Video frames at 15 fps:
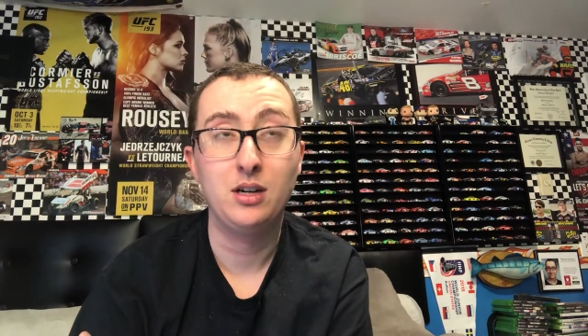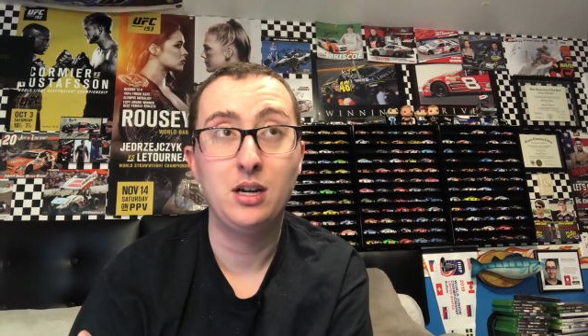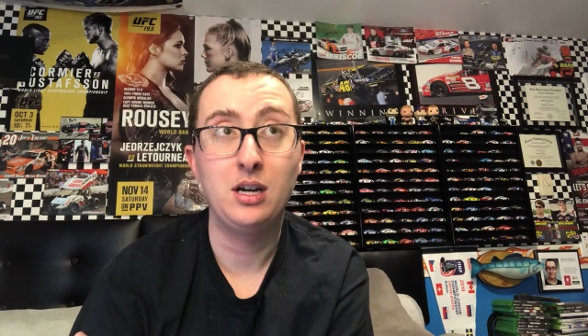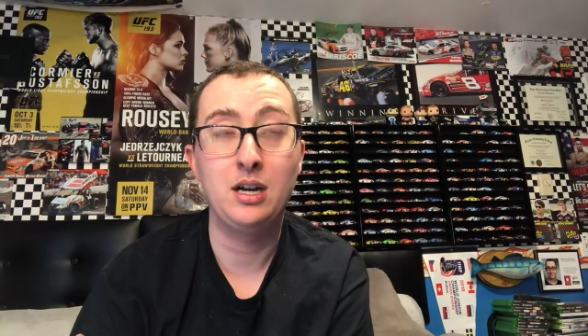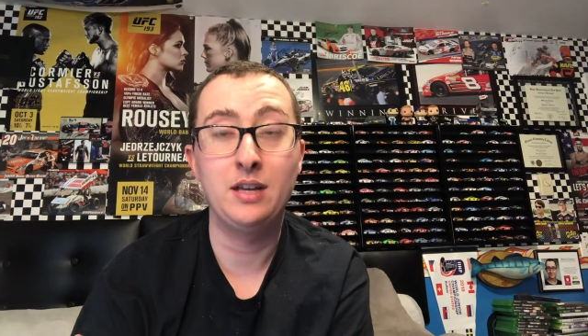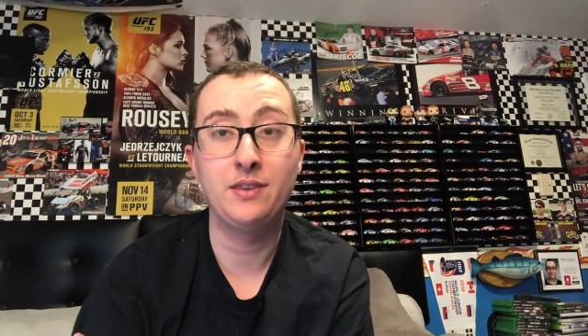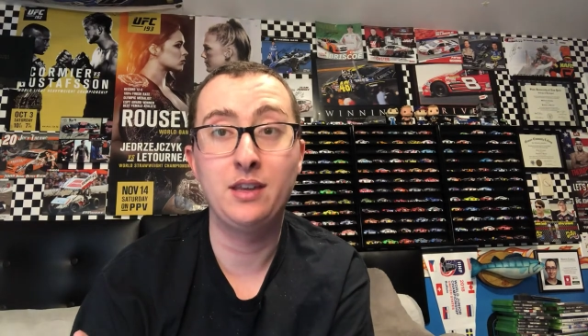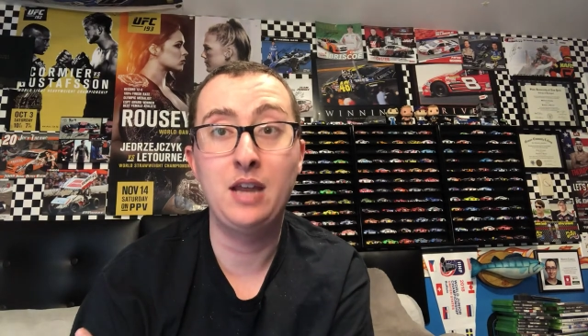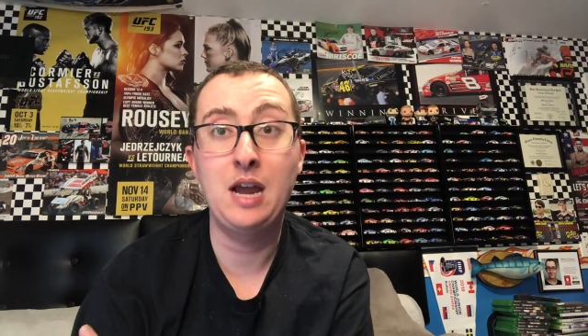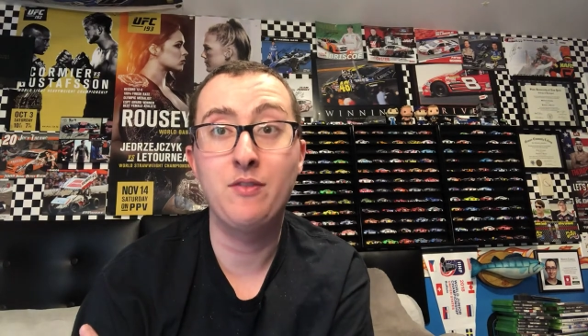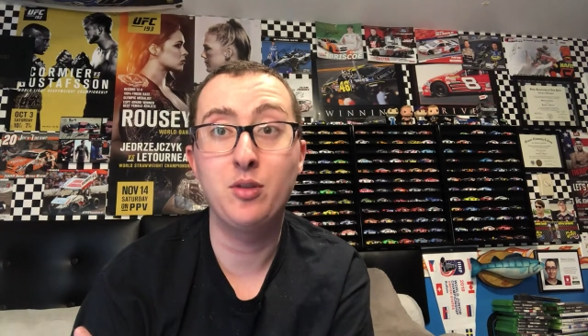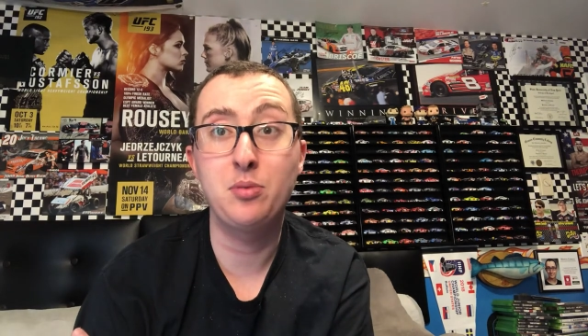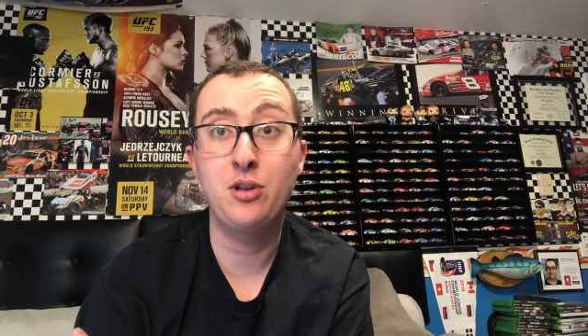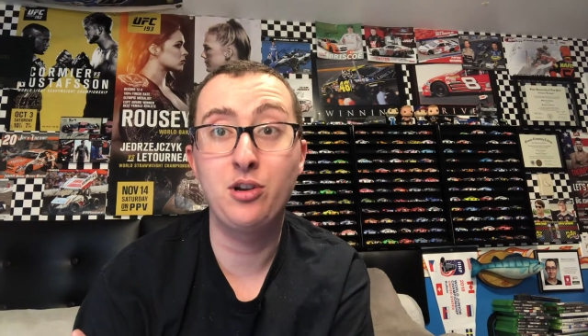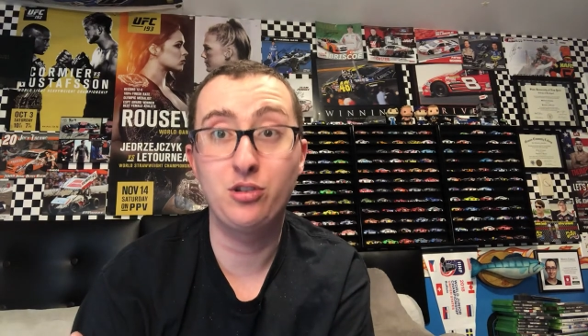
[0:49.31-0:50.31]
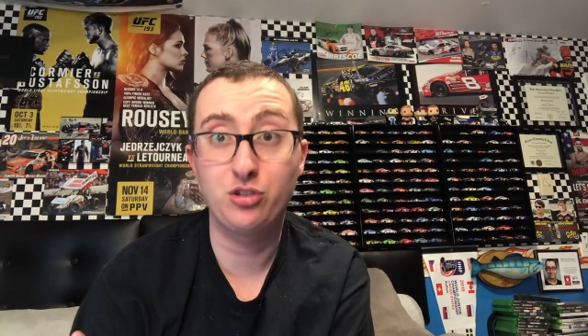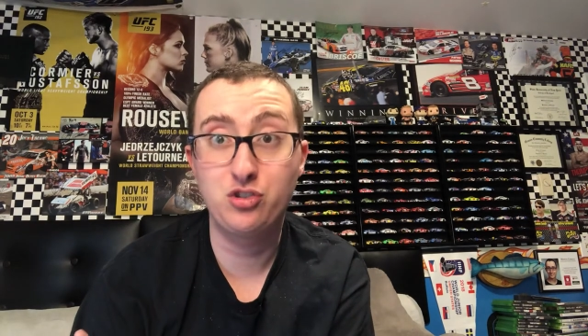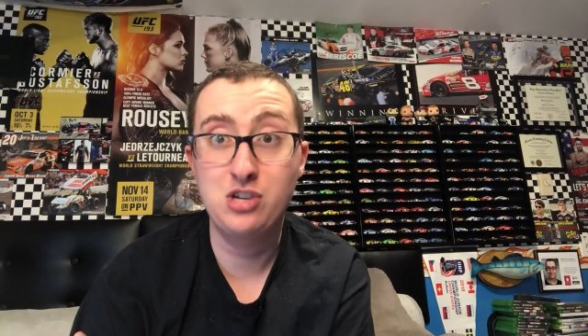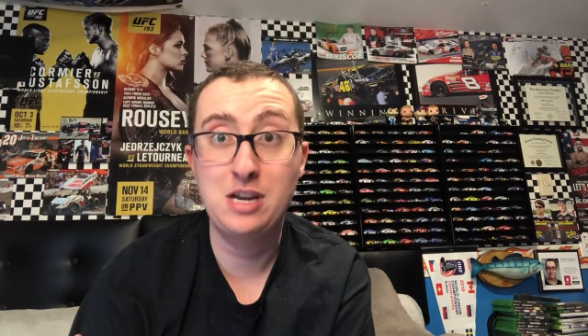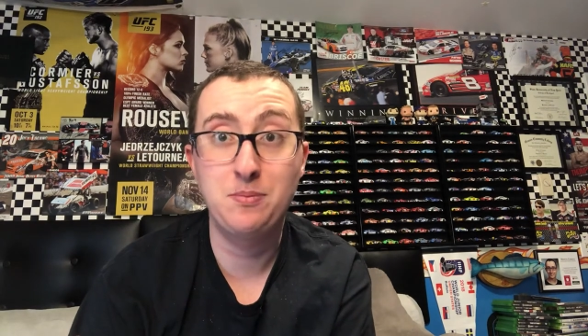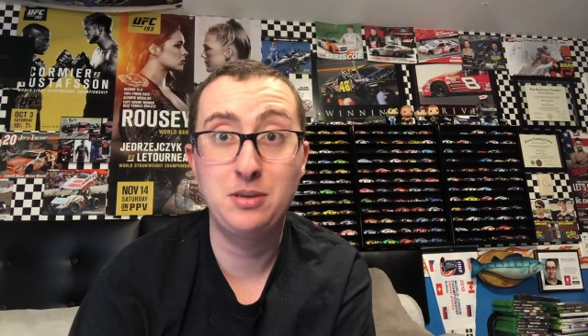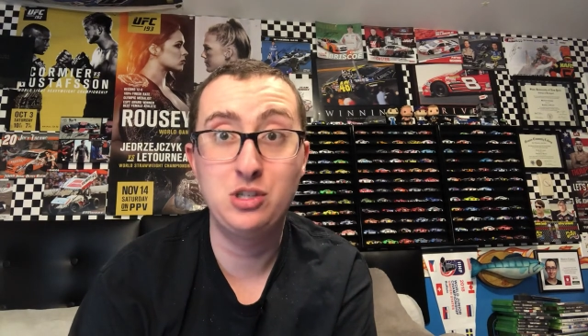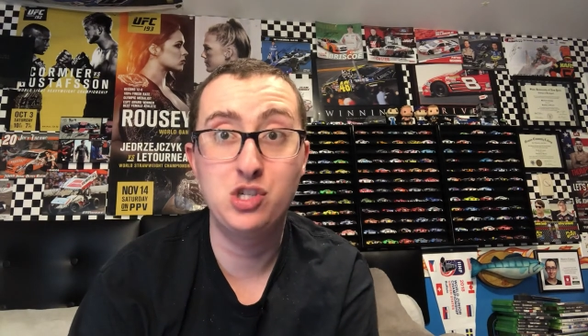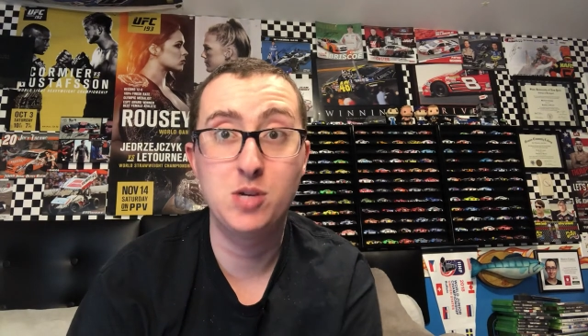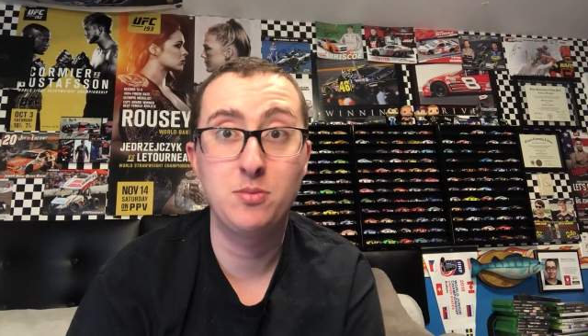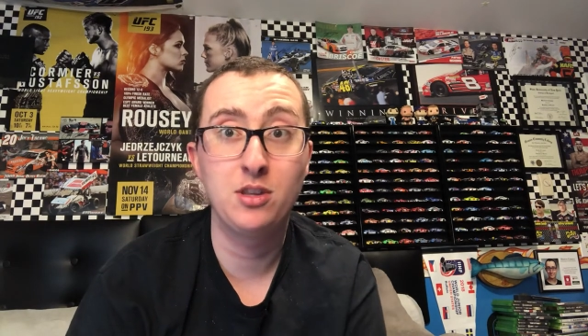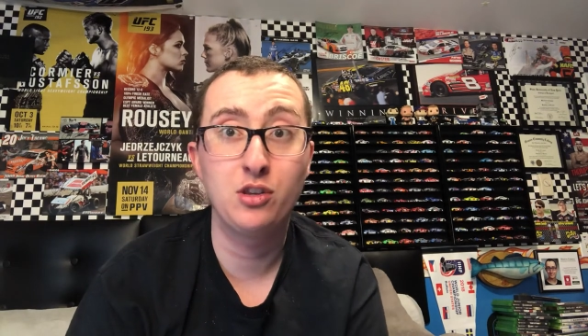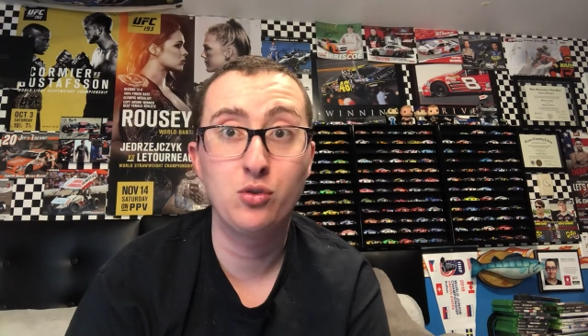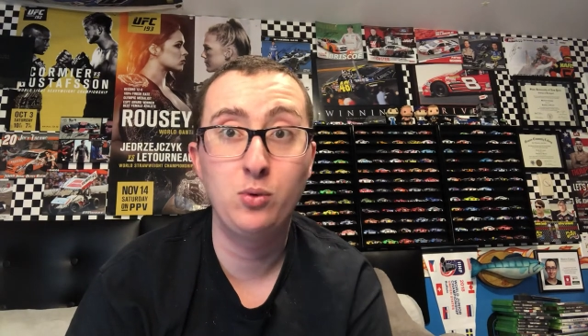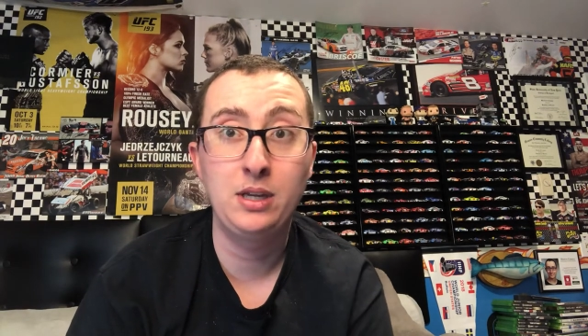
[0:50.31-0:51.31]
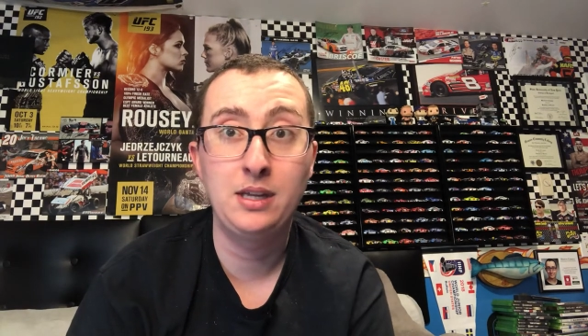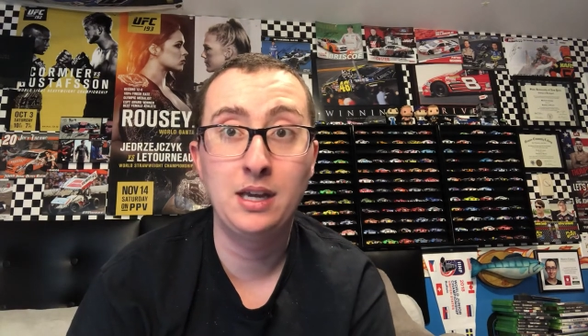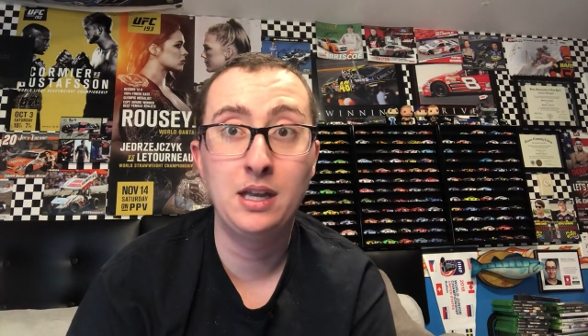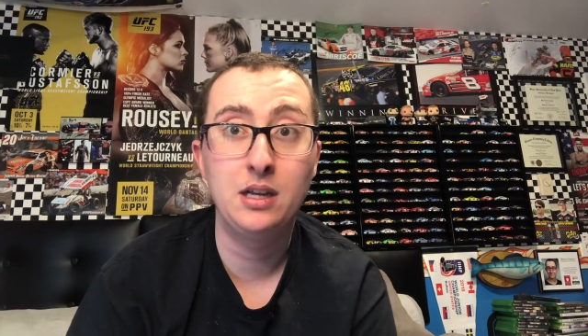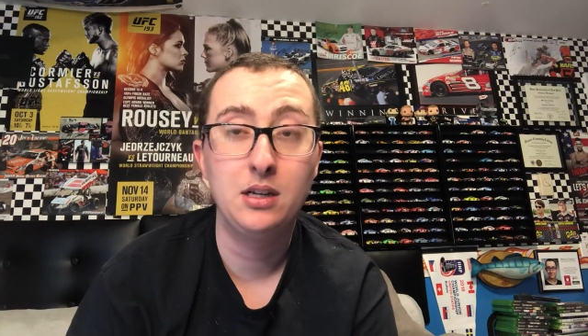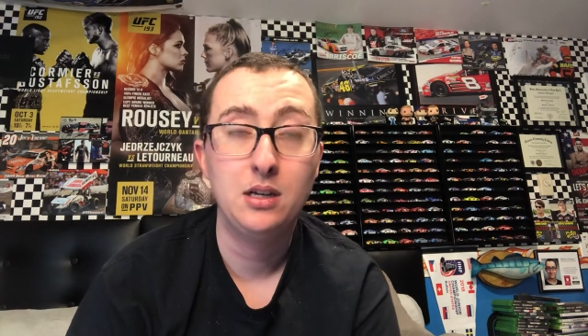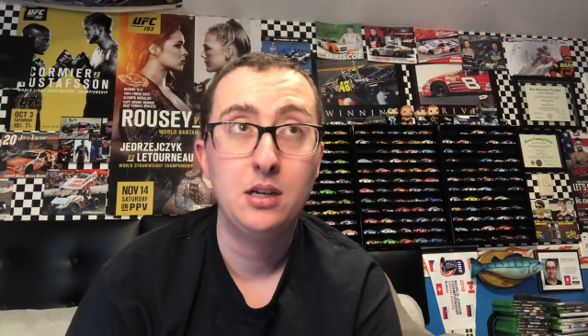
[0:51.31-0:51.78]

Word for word: as they have the Players' Championship this weekend.